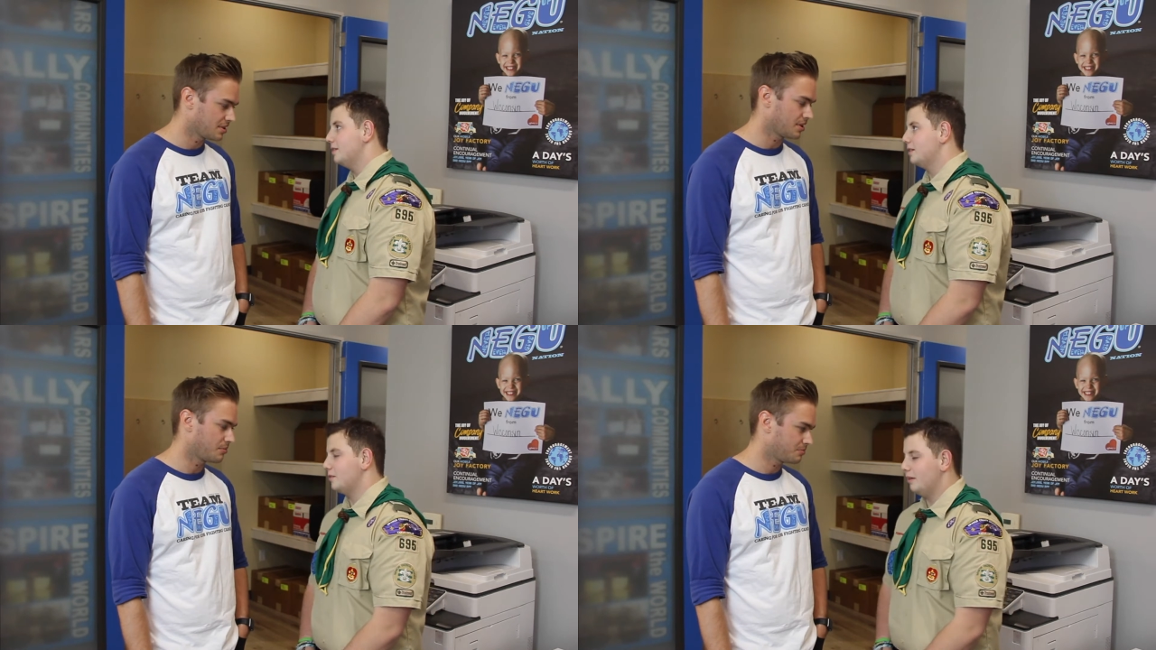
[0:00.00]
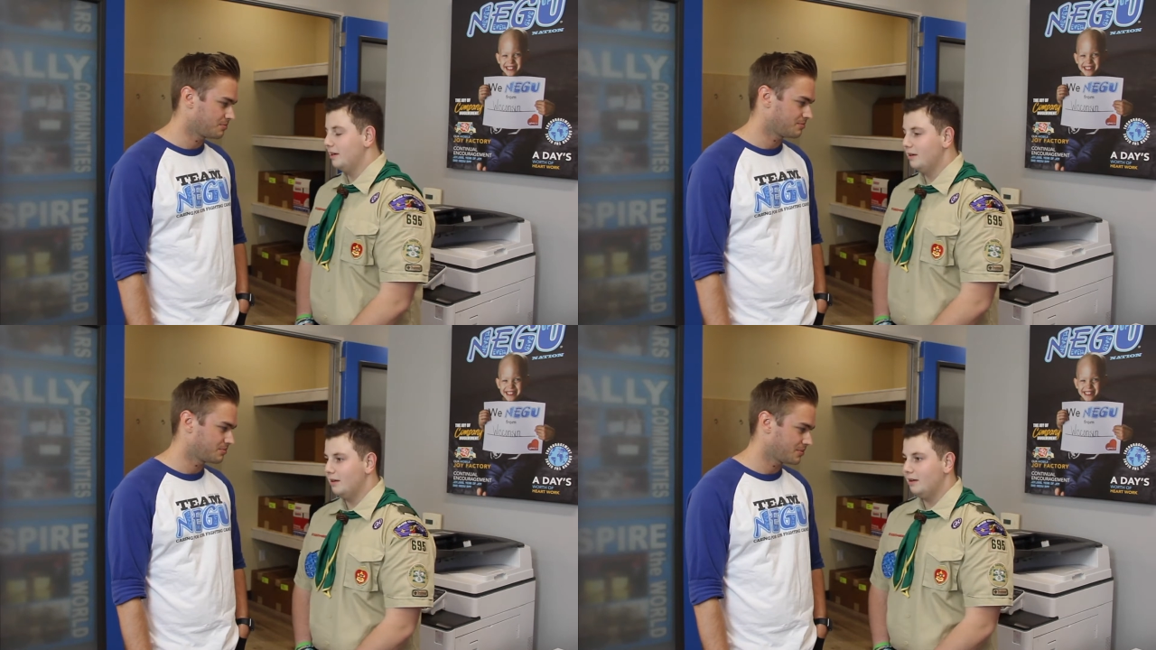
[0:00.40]
Speaker 1: yeah. sixth
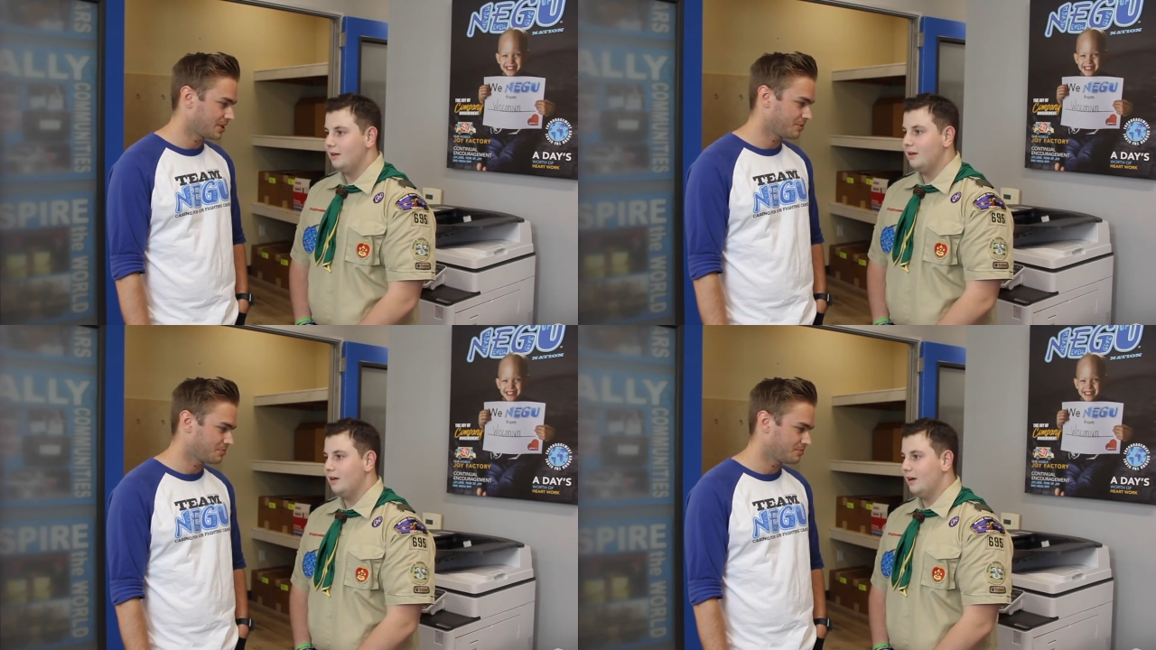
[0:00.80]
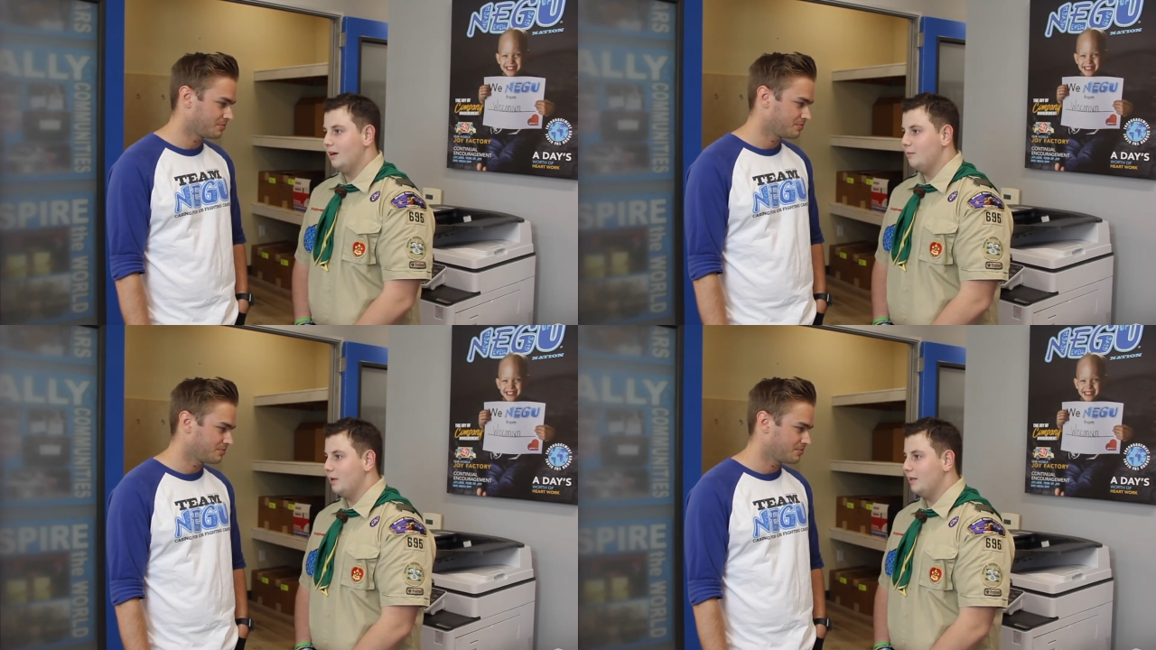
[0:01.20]
grade. Yeah.
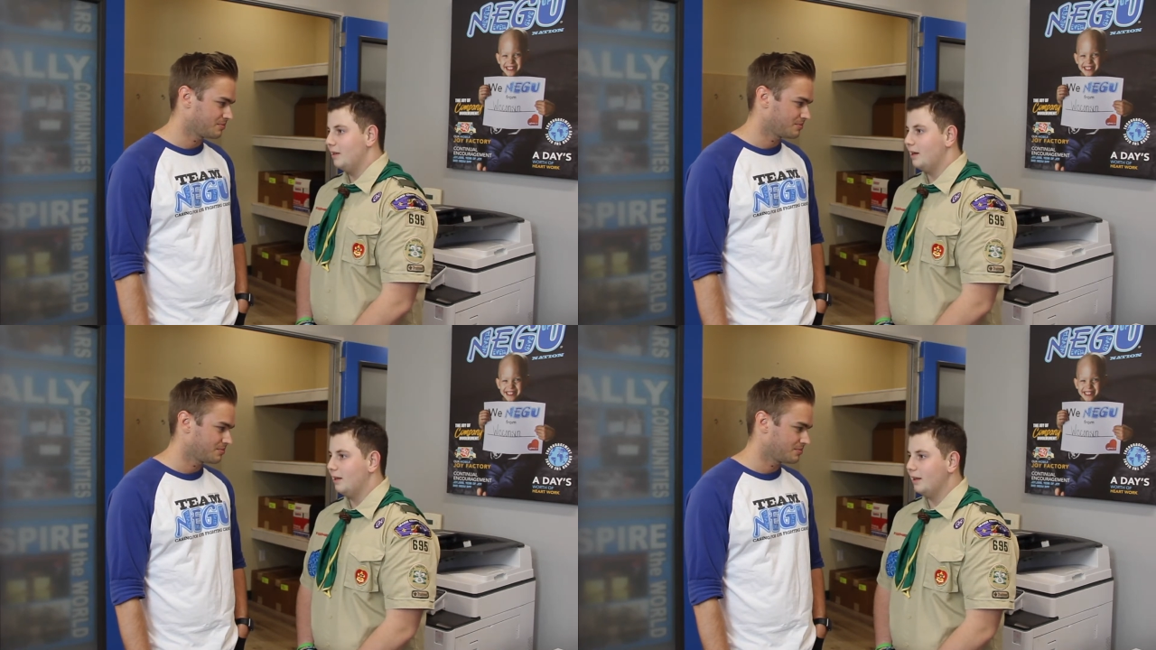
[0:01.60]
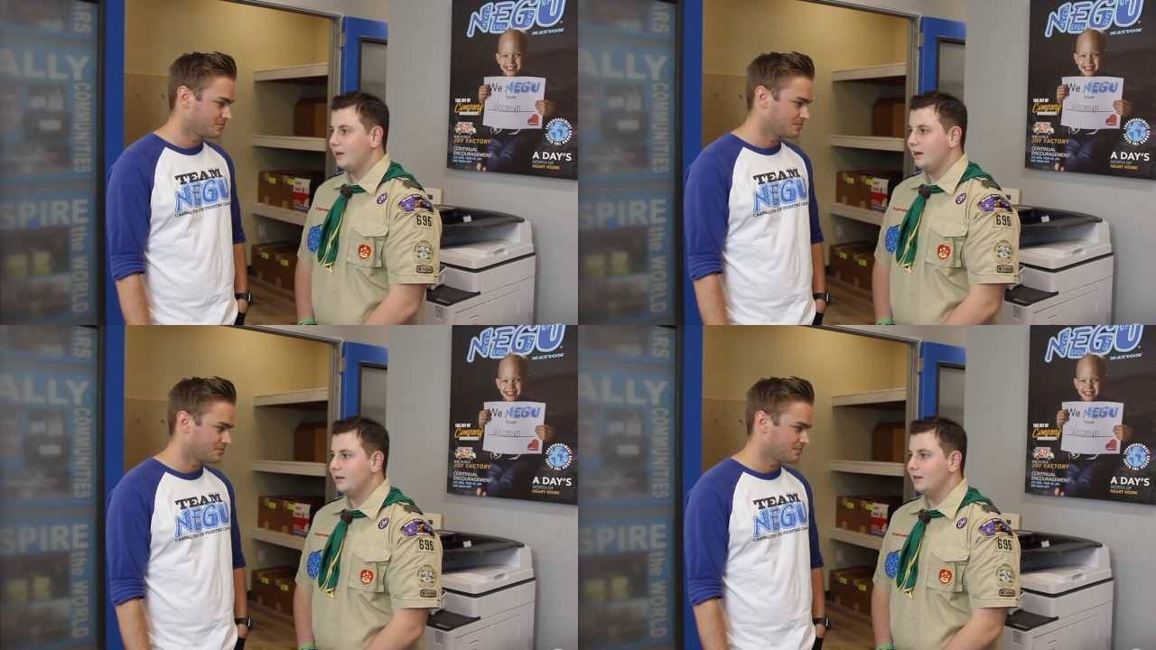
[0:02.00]
Um, and then I
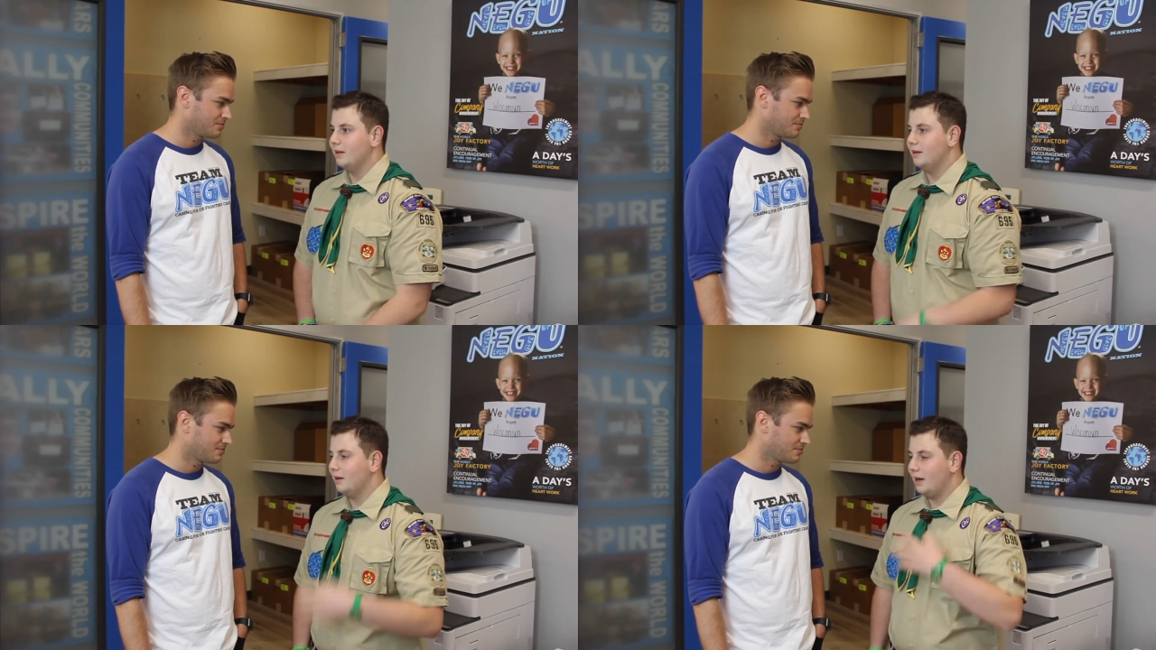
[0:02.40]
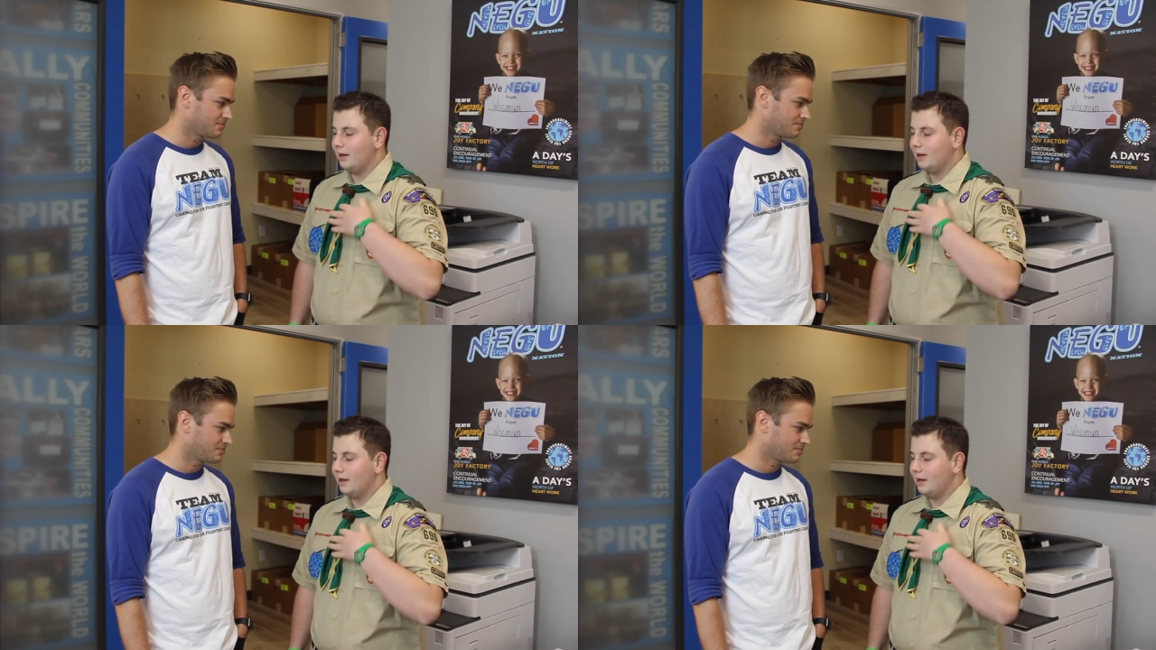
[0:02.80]
like kind of like